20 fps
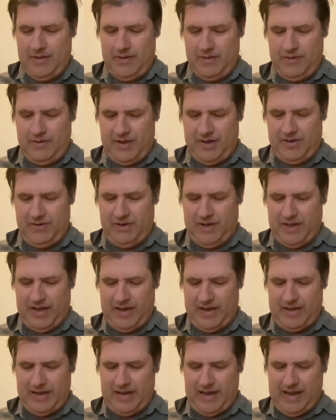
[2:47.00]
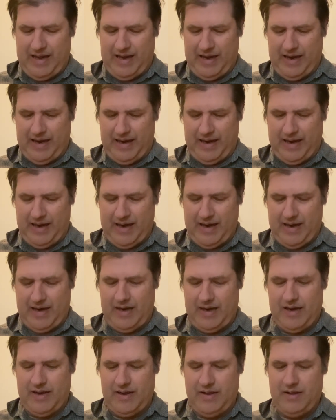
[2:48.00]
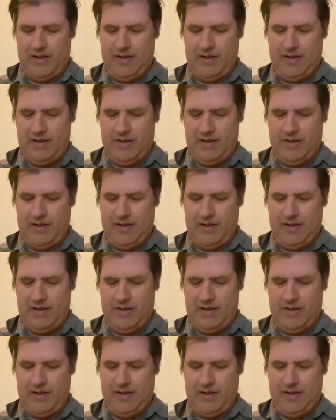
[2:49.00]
Then you get a